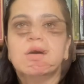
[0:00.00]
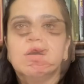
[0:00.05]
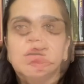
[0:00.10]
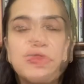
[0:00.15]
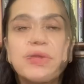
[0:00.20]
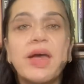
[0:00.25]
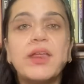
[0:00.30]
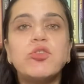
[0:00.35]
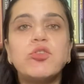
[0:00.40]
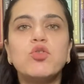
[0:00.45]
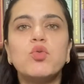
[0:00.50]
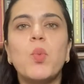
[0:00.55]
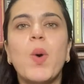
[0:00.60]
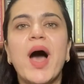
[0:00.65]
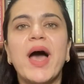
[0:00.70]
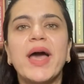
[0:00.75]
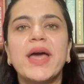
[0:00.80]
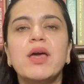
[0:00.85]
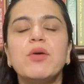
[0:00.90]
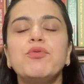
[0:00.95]
That's
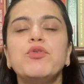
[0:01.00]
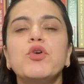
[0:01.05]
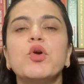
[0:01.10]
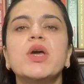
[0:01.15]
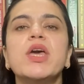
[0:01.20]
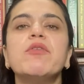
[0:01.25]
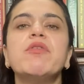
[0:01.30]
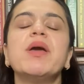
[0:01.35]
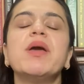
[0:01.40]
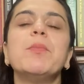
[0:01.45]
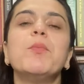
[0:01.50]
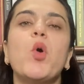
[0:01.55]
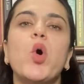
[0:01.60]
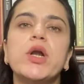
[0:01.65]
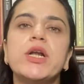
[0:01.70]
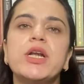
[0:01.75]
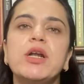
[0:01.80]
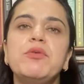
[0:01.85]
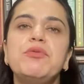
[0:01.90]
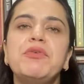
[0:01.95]
why if you're giving
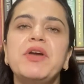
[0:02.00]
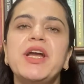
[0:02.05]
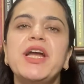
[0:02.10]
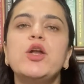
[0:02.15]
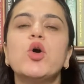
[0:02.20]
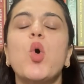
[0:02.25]
bottle feed